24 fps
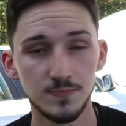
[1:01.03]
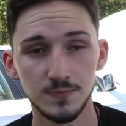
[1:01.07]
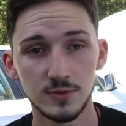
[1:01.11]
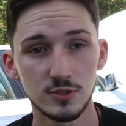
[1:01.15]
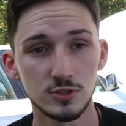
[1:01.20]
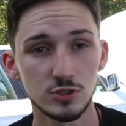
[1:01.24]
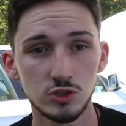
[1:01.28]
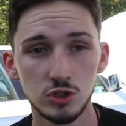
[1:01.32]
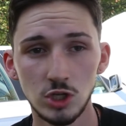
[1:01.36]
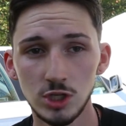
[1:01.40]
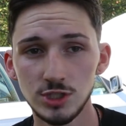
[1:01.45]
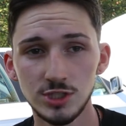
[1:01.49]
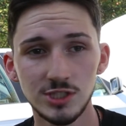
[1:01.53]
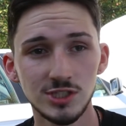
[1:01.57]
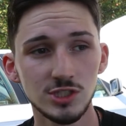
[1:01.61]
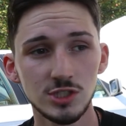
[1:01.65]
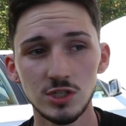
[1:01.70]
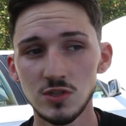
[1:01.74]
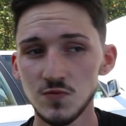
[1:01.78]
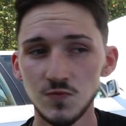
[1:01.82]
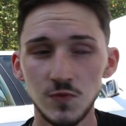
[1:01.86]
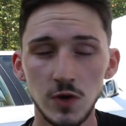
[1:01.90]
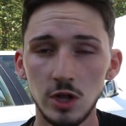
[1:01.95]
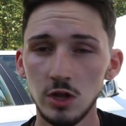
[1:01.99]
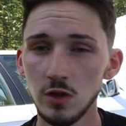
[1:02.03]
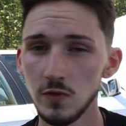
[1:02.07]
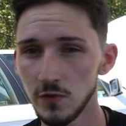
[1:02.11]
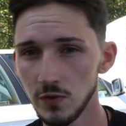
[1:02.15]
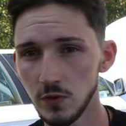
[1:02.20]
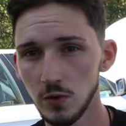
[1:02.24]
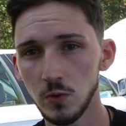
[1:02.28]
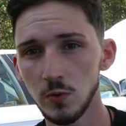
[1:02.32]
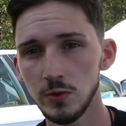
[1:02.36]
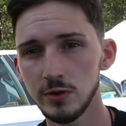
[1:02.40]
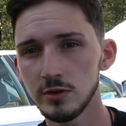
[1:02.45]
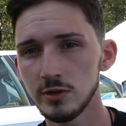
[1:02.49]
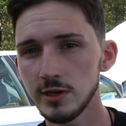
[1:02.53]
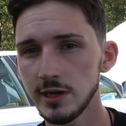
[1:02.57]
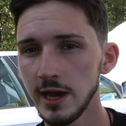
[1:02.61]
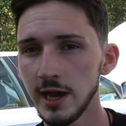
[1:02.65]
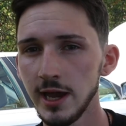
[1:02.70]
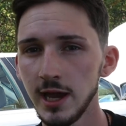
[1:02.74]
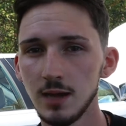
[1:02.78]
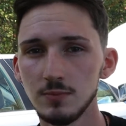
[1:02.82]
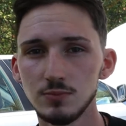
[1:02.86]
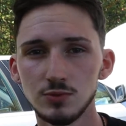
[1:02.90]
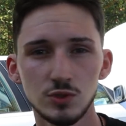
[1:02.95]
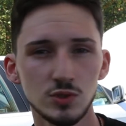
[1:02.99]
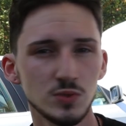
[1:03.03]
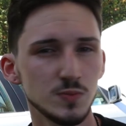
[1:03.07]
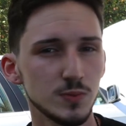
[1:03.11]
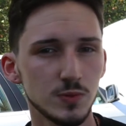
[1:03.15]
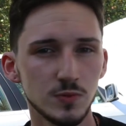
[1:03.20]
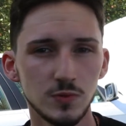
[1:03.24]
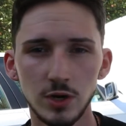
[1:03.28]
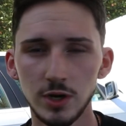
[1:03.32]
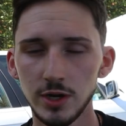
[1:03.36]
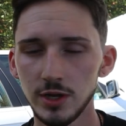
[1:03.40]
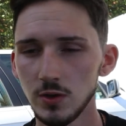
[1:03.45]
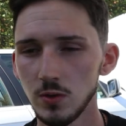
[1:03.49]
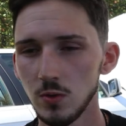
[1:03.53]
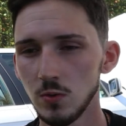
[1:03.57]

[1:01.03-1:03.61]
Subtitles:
sludgy stuff all over the oil cap, super runny